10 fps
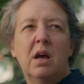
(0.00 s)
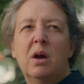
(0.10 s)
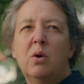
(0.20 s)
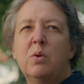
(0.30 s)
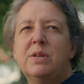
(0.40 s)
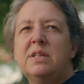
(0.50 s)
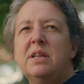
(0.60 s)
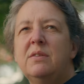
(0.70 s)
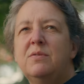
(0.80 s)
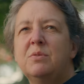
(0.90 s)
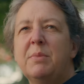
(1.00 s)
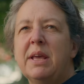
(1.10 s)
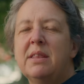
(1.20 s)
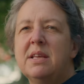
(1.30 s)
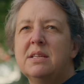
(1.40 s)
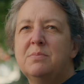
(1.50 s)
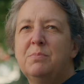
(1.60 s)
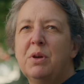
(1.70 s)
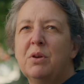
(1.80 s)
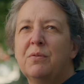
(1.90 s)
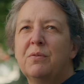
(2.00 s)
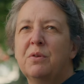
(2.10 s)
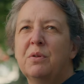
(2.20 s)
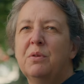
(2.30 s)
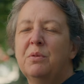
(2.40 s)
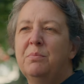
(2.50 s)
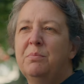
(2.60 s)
who achieved to make these beautiful,